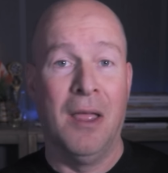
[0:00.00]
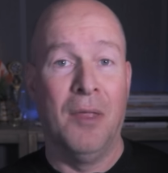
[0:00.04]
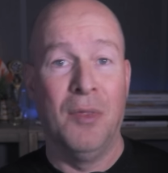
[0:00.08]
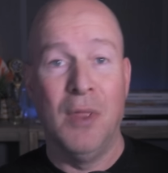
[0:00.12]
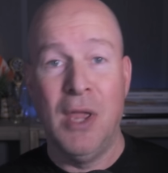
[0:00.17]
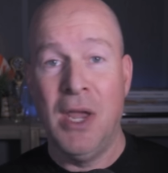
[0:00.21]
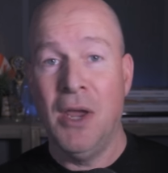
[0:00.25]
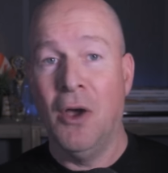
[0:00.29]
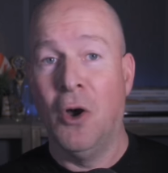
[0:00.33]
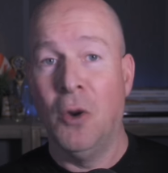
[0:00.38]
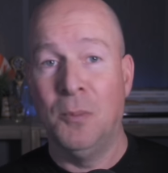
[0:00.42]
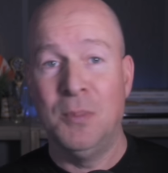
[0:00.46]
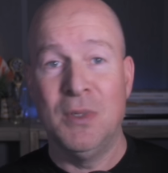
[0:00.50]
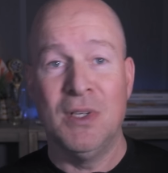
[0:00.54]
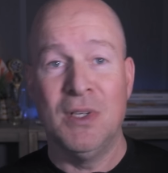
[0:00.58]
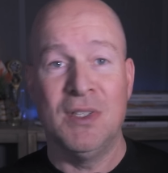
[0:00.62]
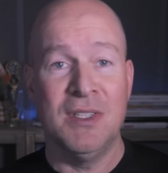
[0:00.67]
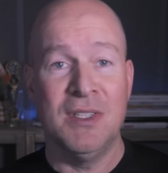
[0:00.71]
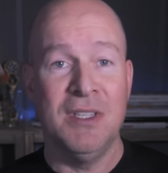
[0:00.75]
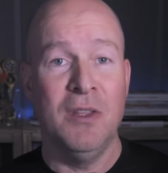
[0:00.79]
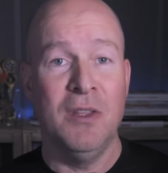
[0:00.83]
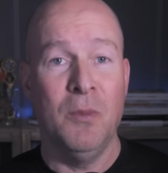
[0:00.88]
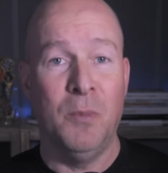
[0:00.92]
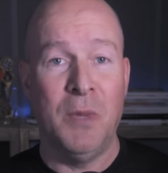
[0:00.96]
They hope to
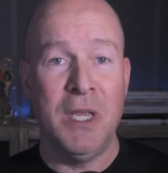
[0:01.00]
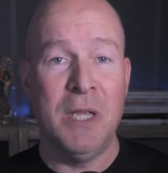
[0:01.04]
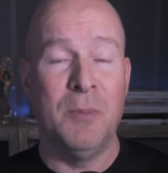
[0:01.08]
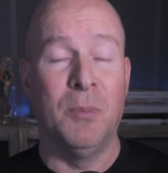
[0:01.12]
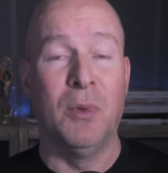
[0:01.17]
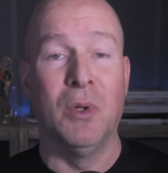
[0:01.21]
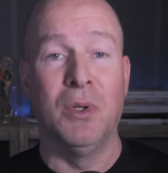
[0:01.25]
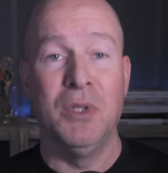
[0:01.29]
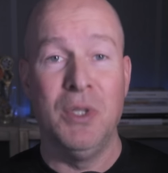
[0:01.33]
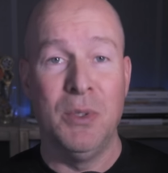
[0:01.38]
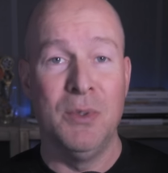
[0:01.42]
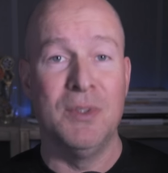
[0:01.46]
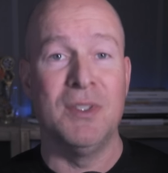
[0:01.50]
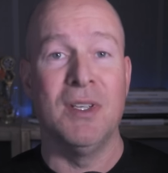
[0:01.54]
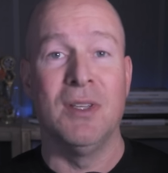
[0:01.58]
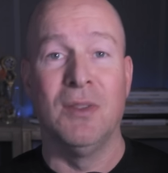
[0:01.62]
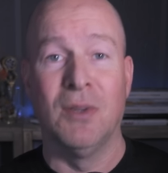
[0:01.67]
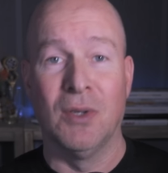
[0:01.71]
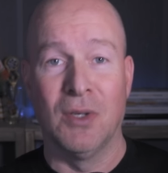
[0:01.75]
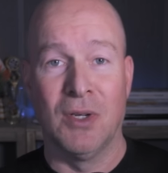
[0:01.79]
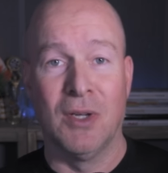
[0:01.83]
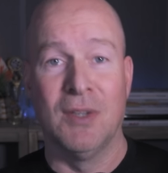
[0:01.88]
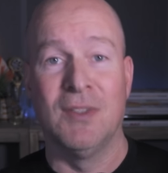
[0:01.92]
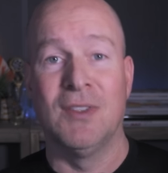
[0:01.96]
see the people using
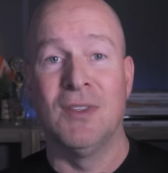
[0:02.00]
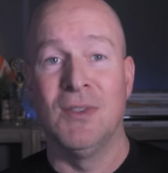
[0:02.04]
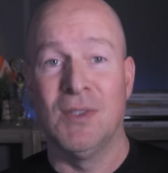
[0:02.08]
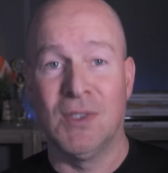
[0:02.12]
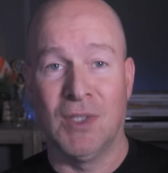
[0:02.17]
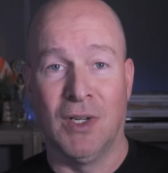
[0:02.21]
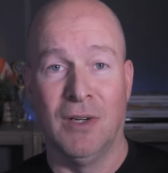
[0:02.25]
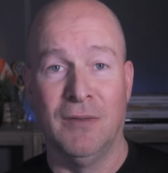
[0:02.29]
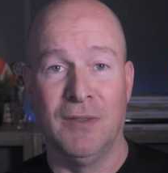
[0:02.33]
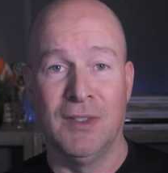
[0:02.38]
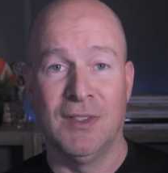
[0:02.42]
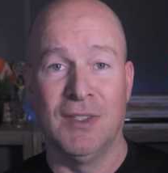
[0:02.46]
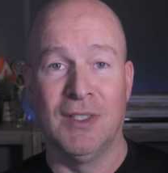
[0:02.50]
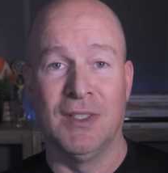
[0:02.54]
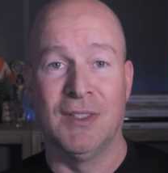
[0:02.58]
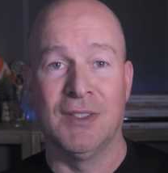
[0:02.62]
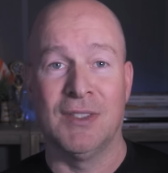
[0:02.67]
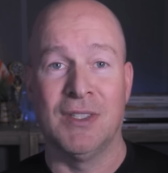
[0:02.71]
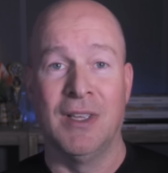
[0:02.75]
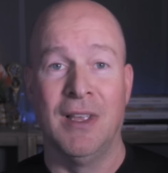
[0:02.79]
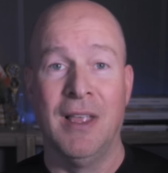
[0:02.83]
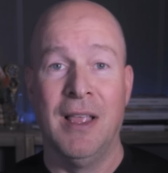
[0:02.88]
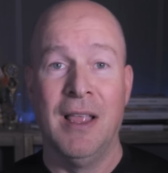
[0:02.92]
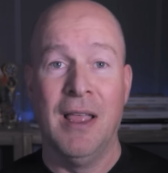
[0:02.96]
their goods and
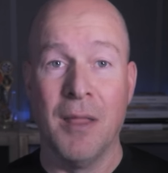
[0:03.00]
services.